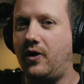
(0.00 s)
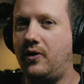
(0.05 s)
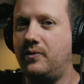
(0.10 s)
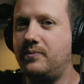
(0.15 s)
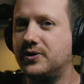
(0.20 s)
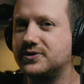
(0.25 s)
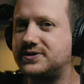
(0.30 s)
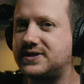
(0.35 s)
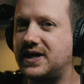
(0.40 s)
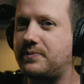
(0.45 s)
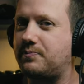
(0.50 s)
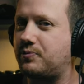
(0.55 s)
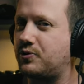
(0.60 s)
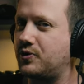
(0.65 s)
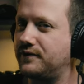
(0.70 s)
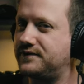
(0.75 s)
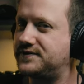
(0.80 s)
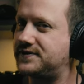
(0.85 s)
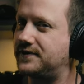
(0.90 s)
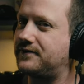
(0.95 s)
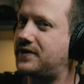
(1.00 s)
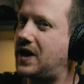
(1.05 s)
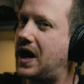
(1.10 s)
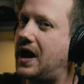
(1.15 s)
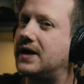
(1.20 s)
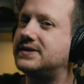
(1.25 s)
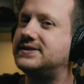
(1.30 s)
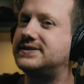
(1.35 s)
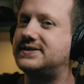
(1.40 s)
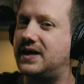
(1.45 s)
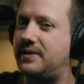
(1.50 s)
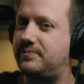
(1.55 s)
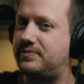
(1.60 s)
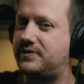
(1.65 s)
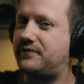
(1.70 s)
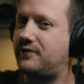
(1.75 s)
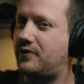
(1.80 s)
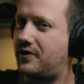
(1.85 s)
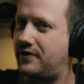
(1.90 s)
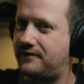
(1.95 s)
almost like proofs of
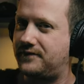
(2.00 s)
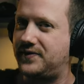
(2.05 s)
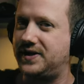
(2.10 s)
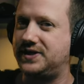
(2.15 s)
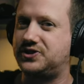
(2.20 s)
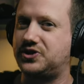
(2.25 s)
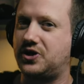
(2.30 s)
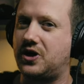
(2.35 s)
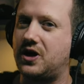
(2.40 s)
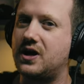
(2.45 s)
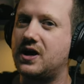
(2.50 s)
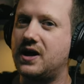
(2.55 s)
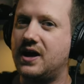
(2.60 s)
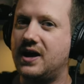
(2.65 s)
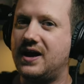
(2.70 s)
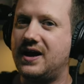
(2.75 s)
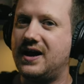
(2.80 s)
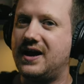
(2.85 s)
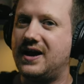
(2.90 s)
concept for a feature.